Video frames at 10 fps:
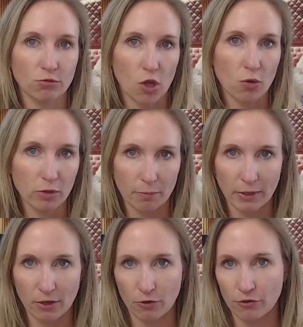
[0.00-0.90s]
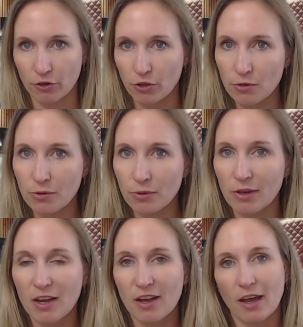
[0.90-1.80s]
low libido for
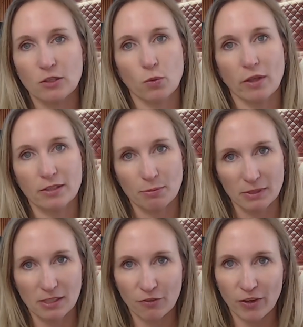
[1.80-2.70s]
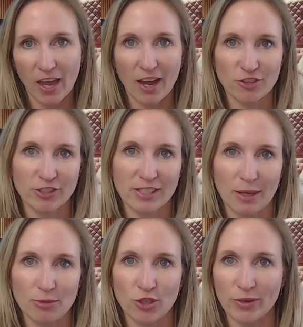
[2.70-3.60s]
you, as well as specific action
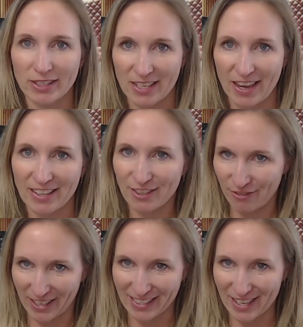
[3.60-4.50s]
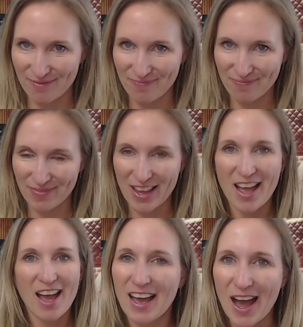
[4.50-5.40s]
steps you can take to fix it.
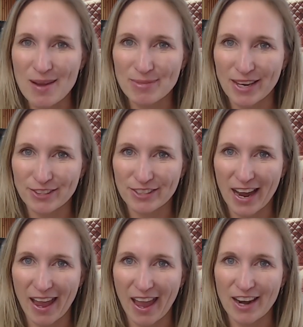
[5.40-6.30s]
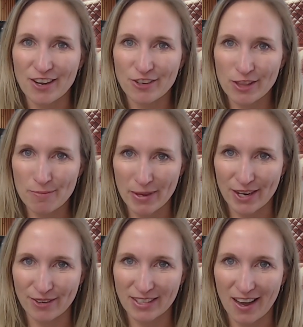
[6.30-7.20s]
I'm Dr. Diane, your
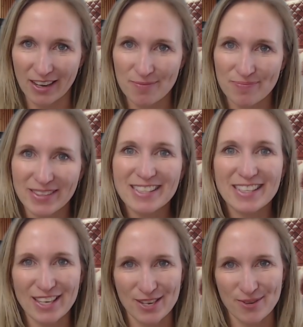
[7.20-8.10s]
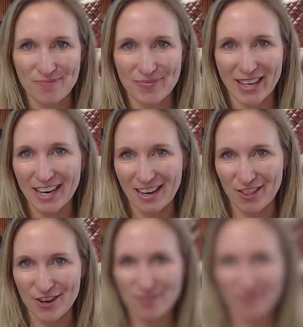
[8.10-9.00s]
libido doc. See you in another